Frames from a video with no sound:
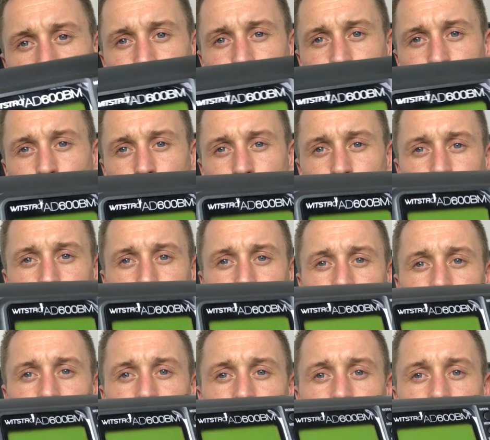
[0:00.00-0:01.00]
from
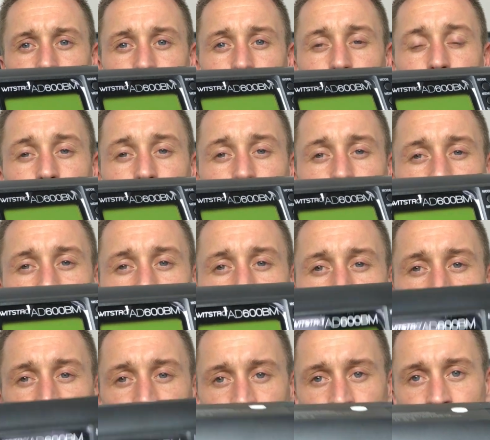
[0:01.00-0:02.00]
Godox.
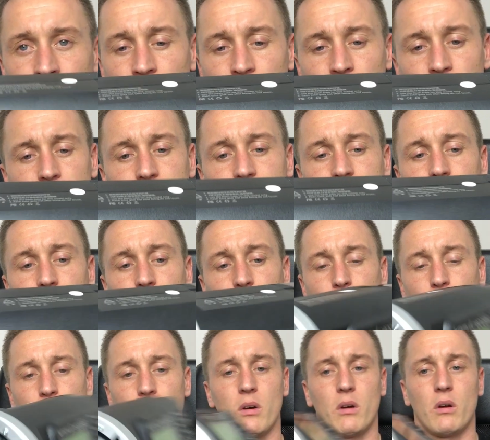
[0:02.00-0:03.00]

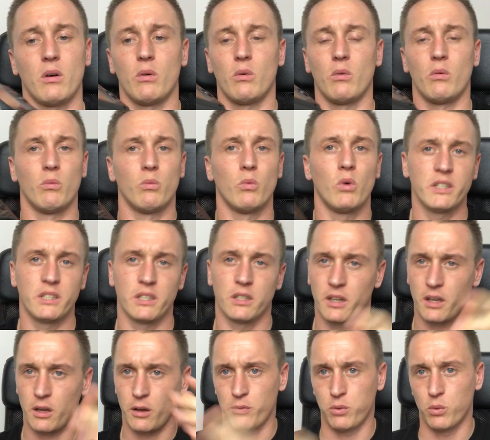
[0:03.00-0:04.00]
So why did
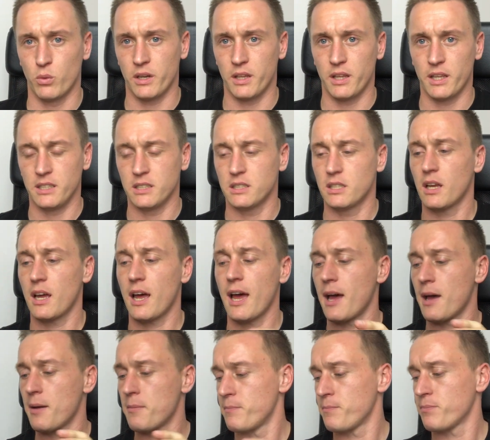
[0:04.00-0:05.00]
I go for one of these?
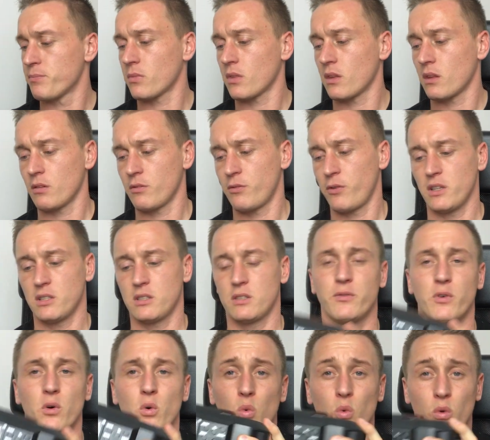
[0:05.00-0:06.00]
First
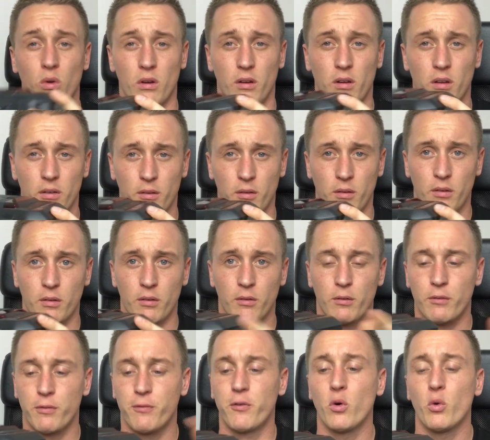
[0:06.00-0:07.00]
of all,
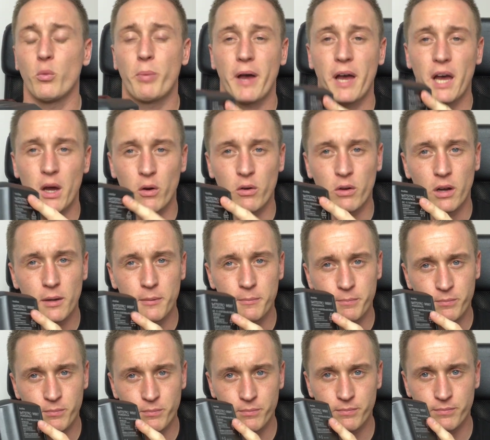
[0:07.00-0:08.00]
full power,
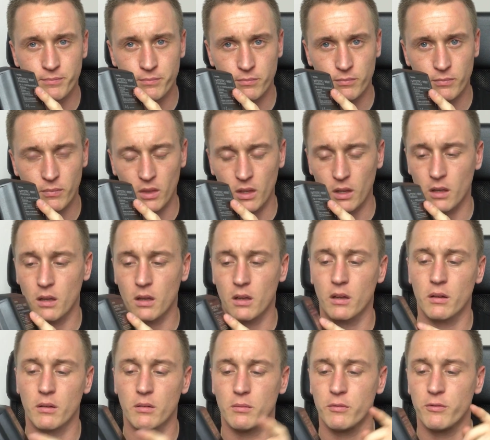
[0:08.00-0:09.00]

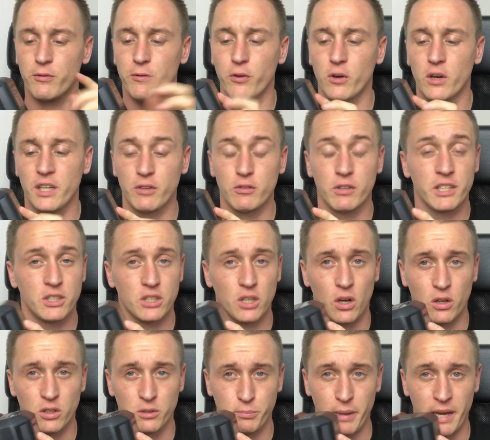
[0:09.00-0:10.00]
fully
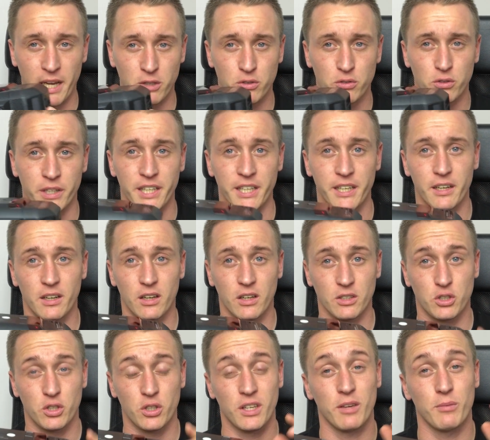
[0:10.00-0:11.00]
recharged battery
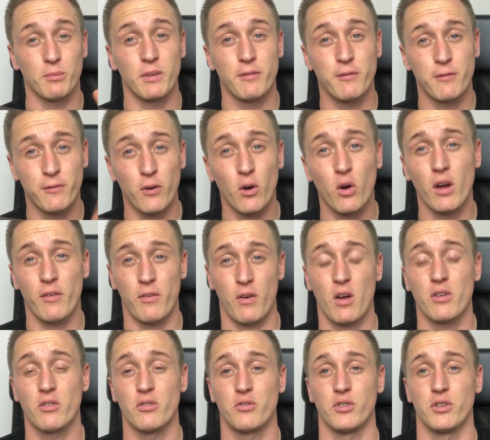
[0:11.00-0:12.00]
should give me
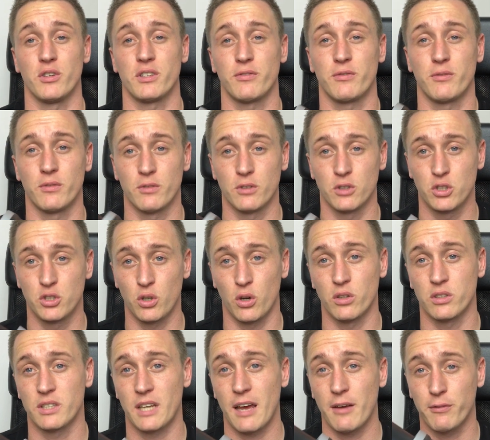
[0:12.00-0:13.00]
500
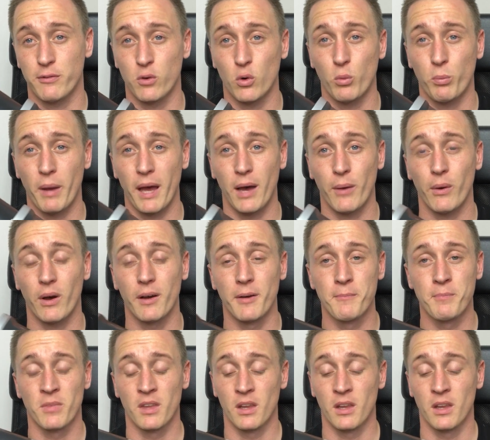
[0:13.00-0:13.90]
shots at full power,